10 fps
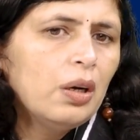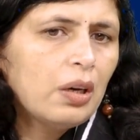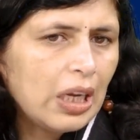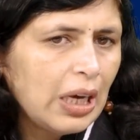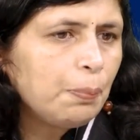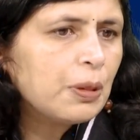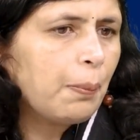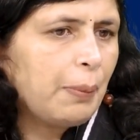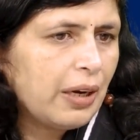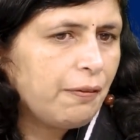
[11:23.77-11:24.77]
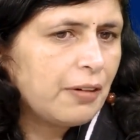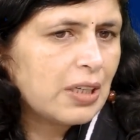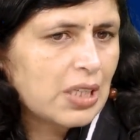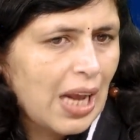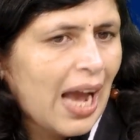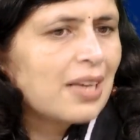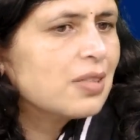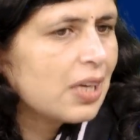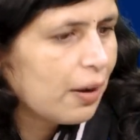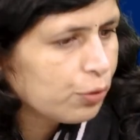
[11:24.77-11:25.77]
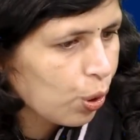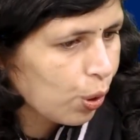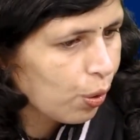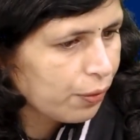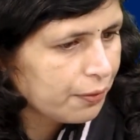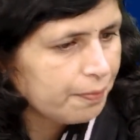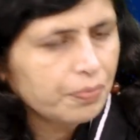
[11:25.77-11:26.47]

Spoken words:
reap the benefits as they have thought of.